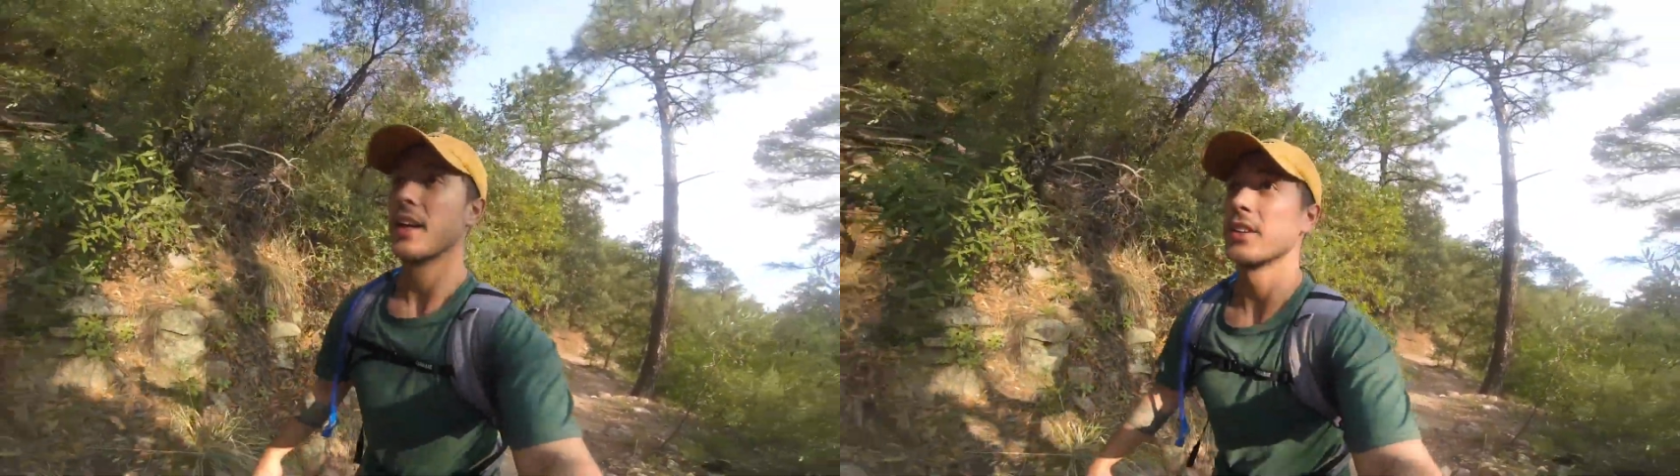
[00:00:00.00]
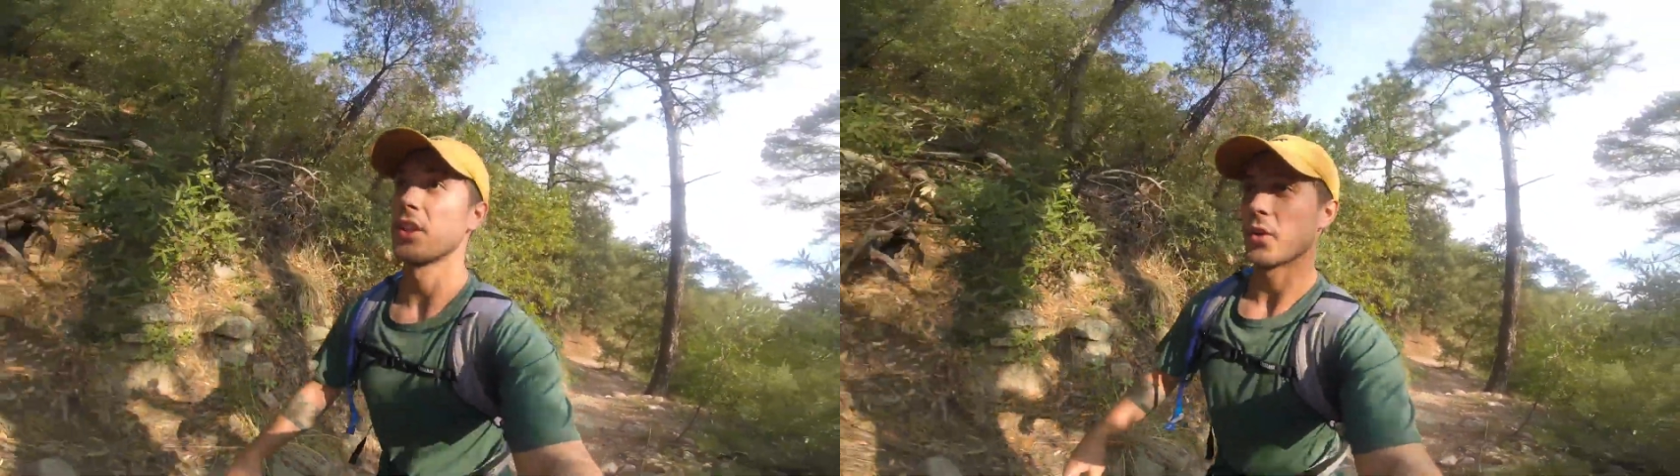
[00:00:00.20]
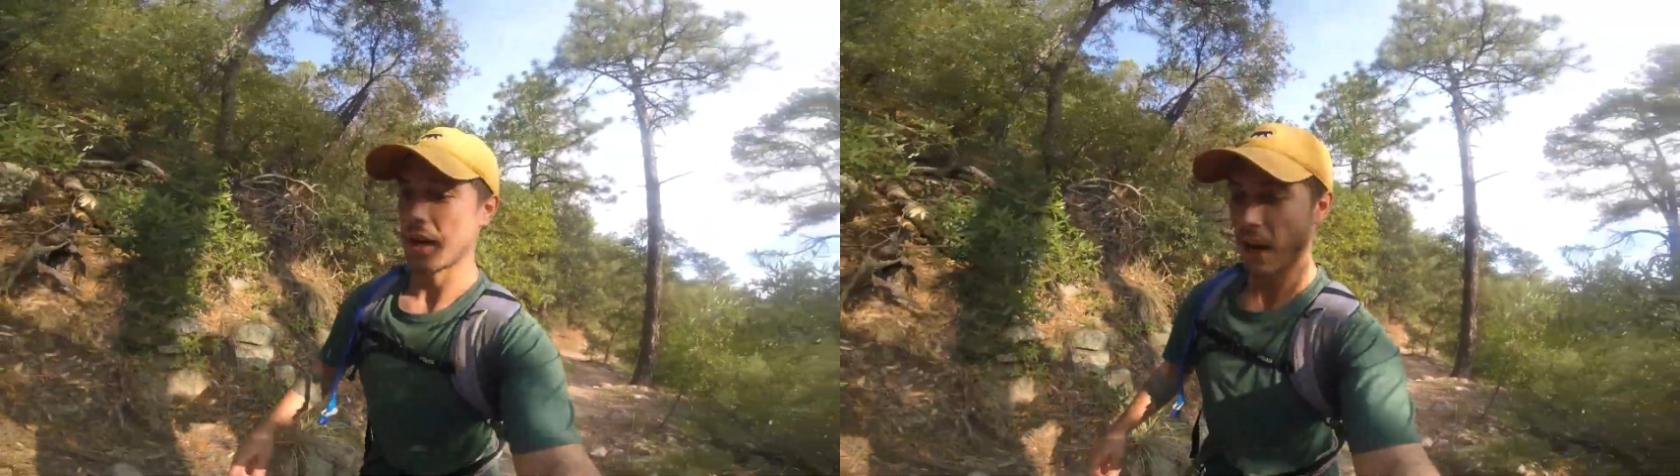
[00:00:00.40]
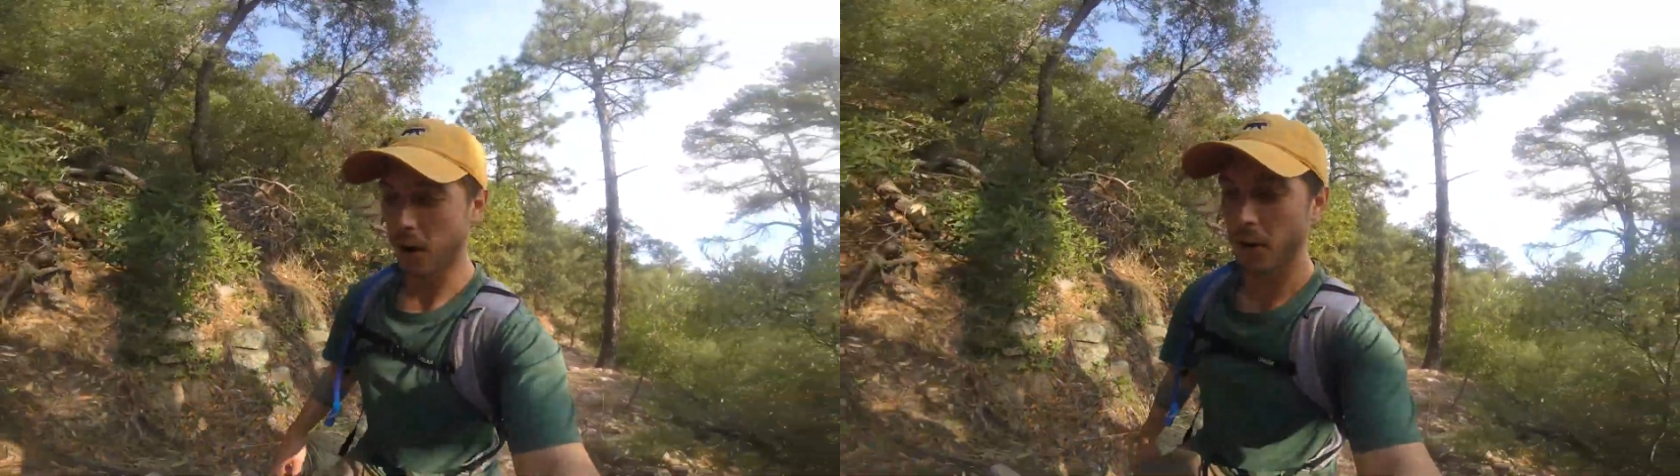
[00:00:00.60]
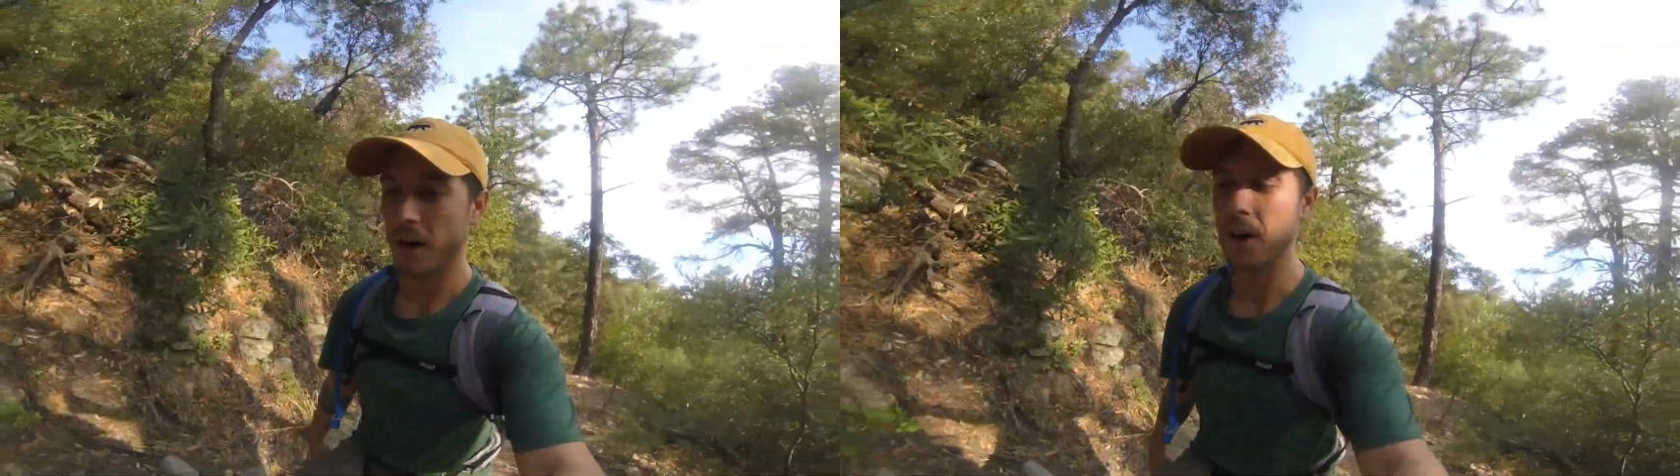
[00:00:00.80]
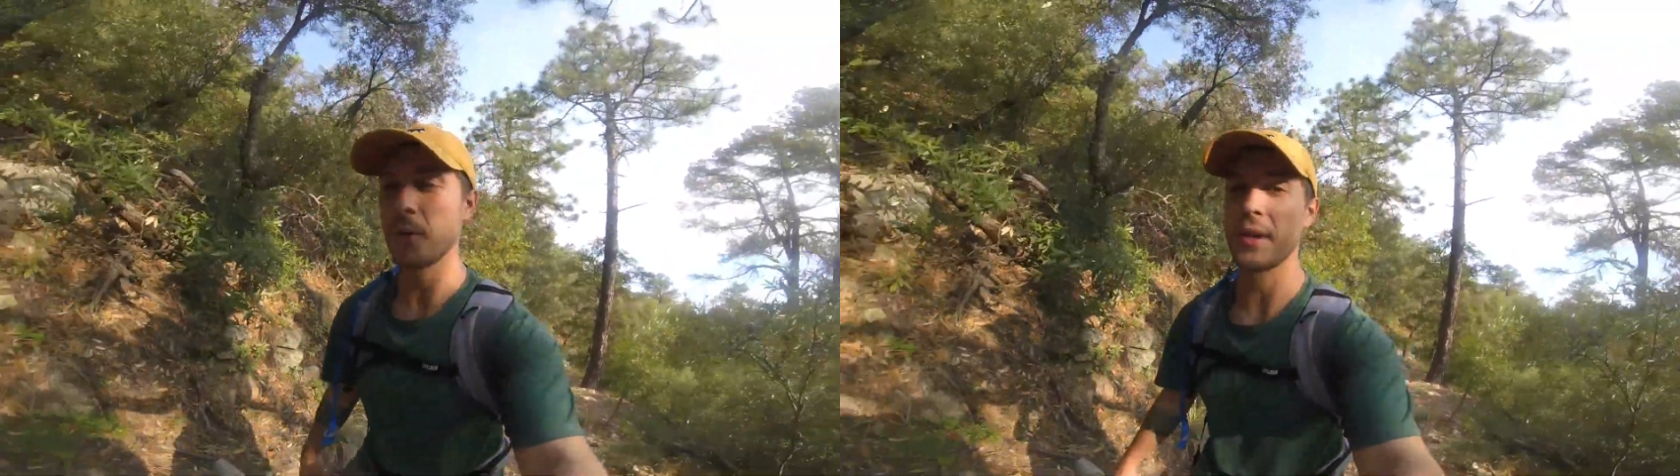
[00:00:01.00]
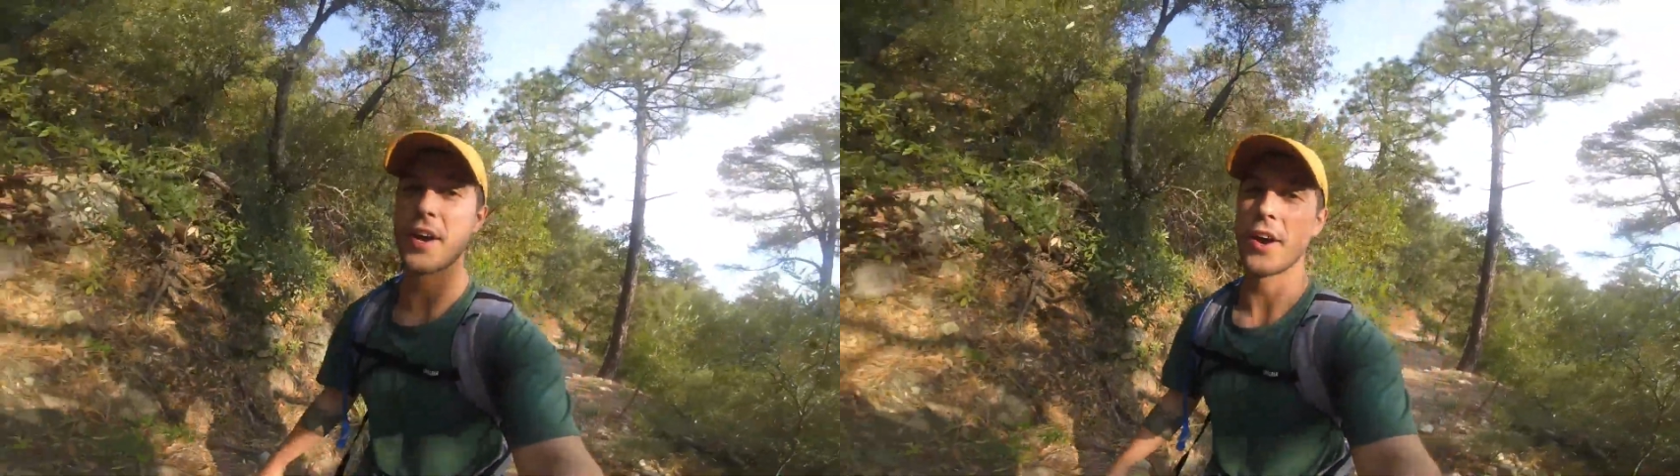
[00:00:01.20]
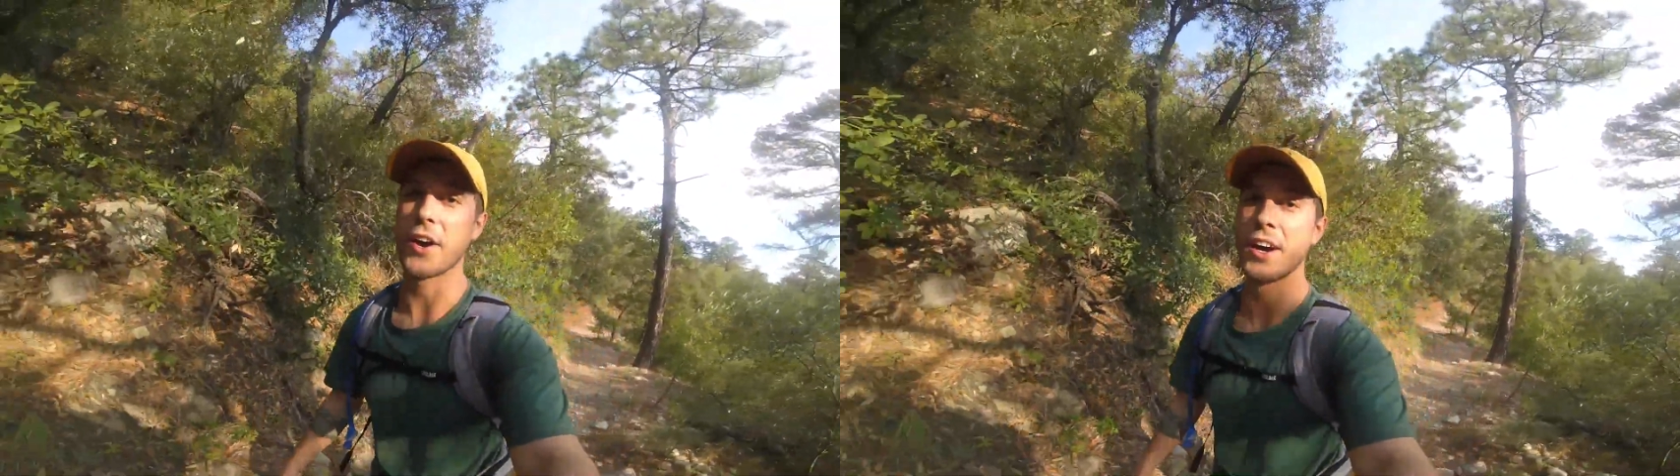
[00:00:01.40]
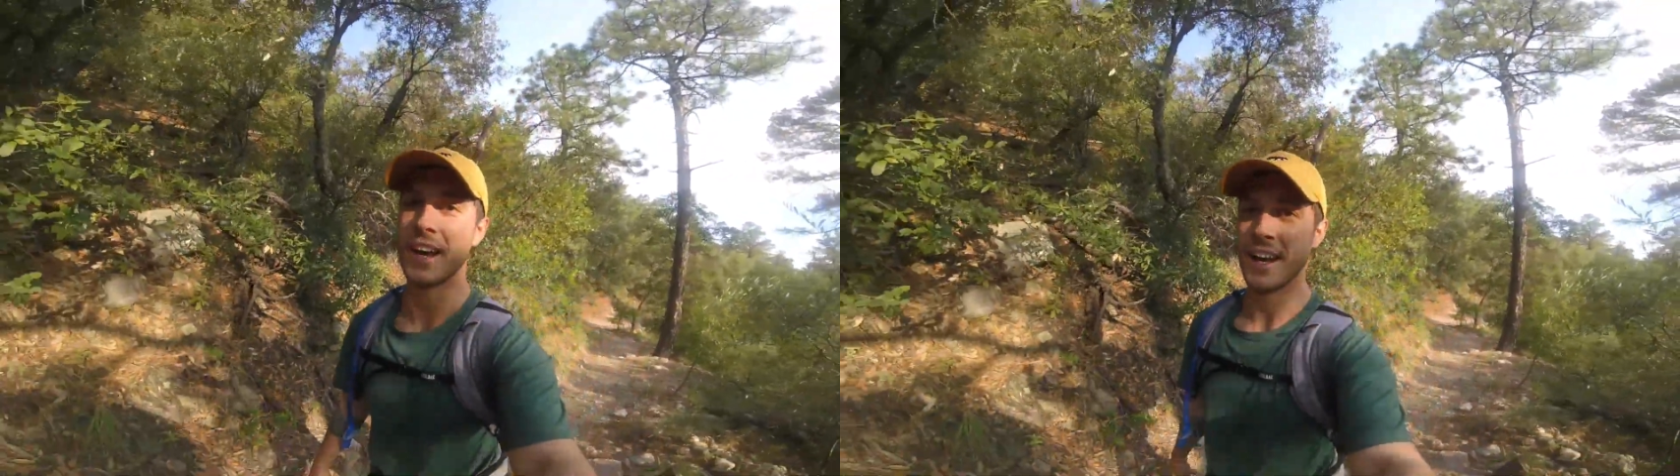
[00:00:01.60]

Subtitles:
So now we are